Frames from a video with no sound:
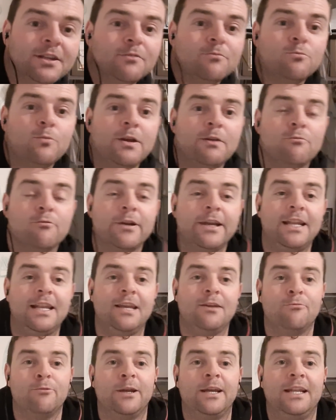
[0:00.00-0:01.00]
and we
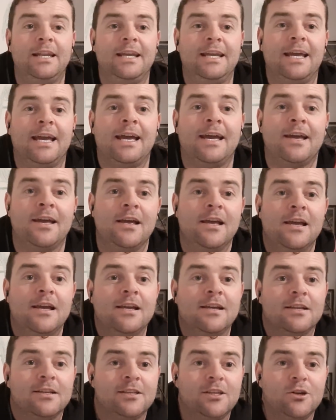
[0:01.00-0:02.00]
really, really
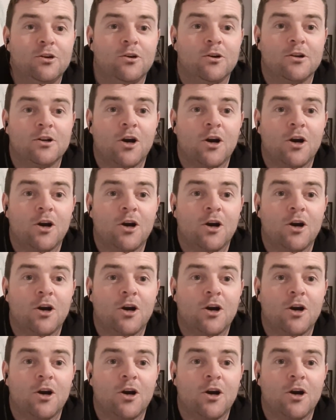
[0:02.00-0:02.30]
you know,